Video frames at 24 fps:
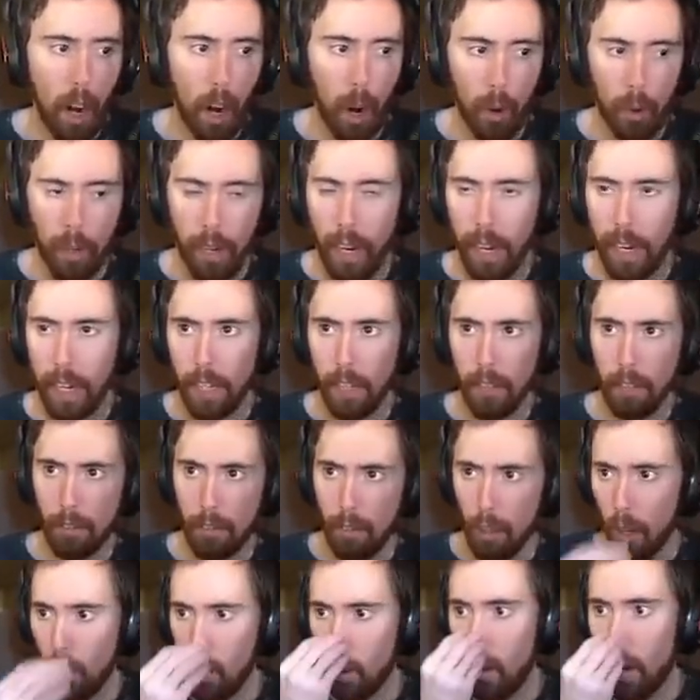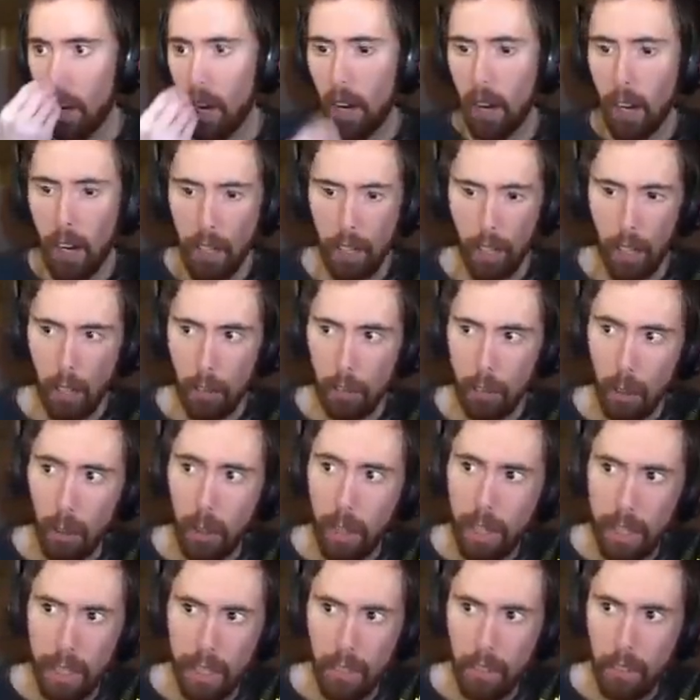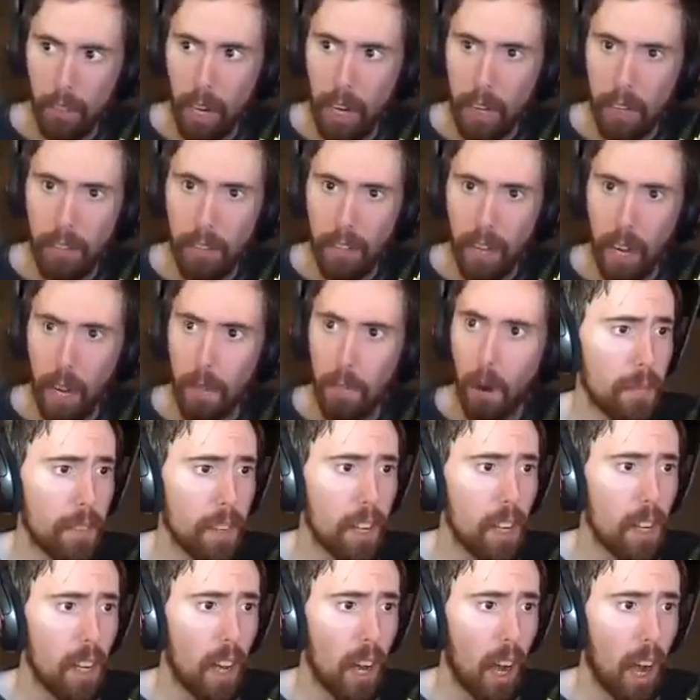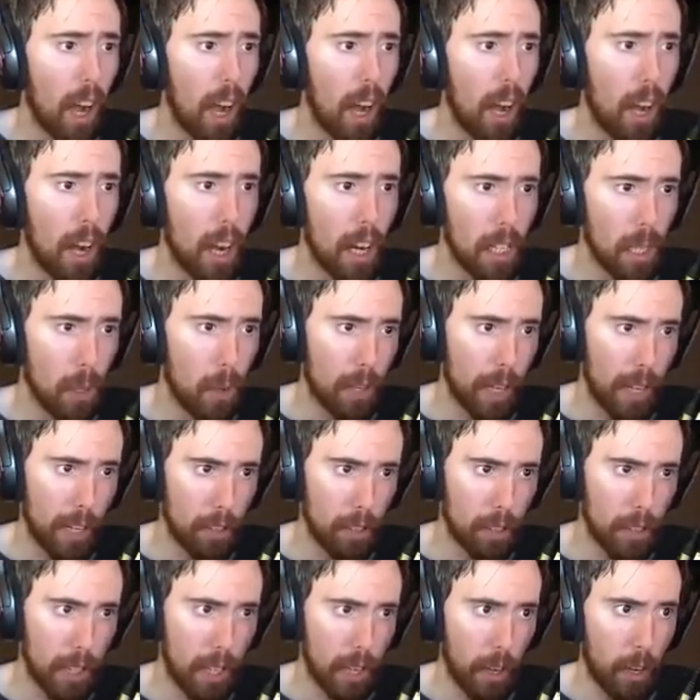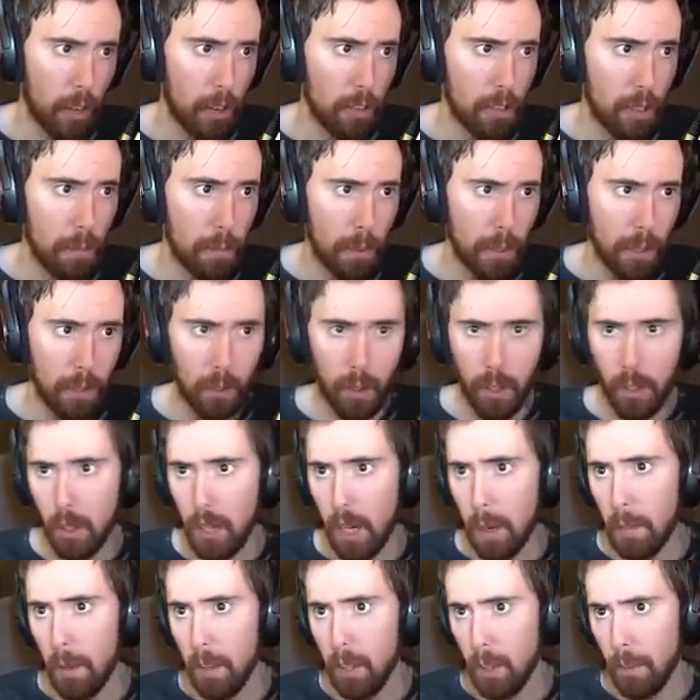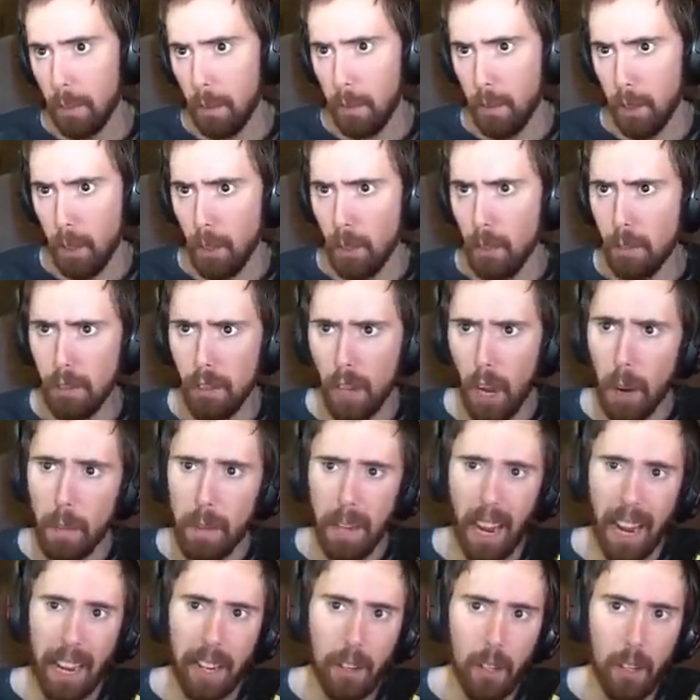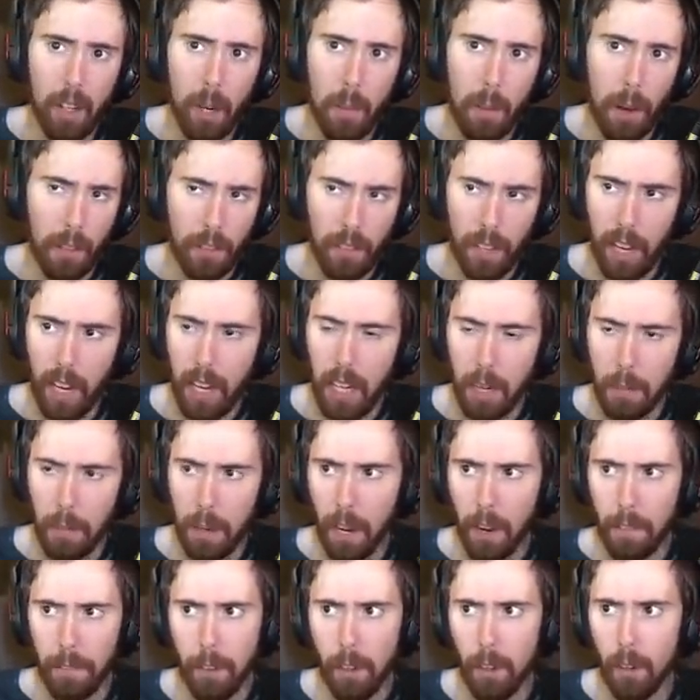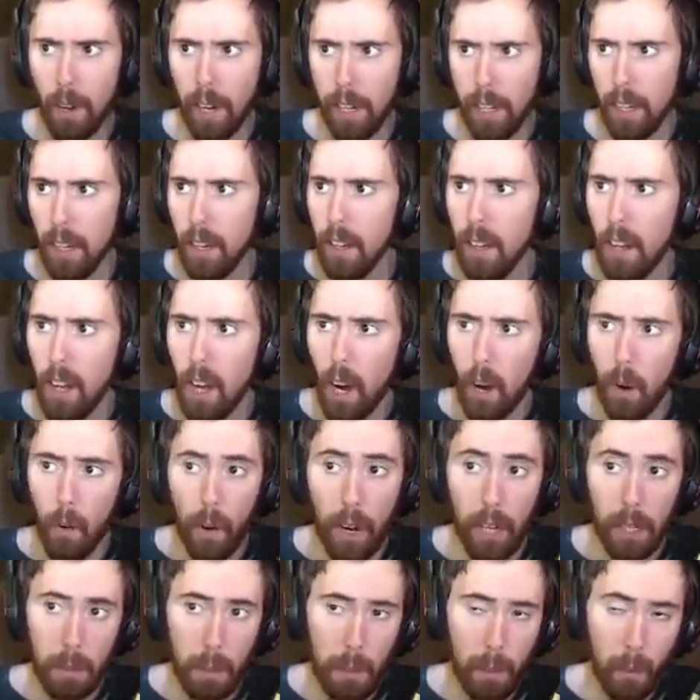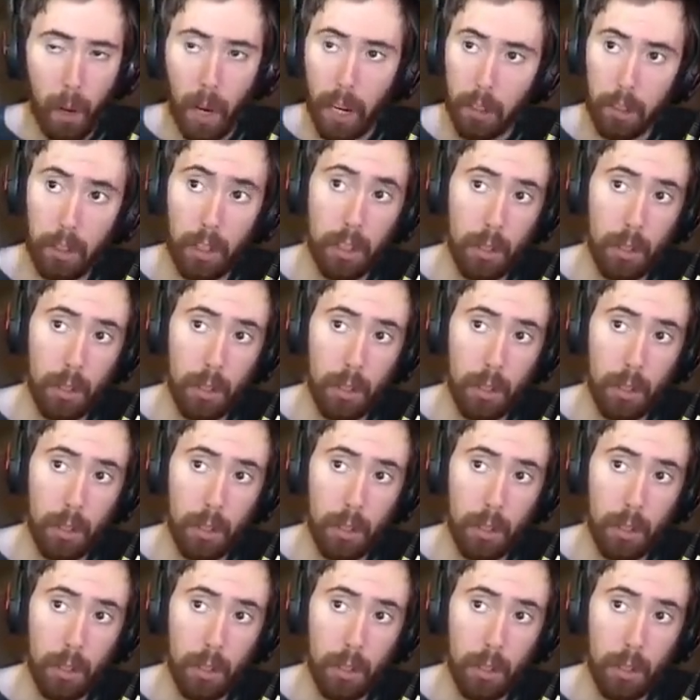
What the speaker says: Okay, so let's go get these guys down. No one actually cares, simply throwing their name out there for views. I mean, I don't know about that. I mean, I feel like a lot of people actually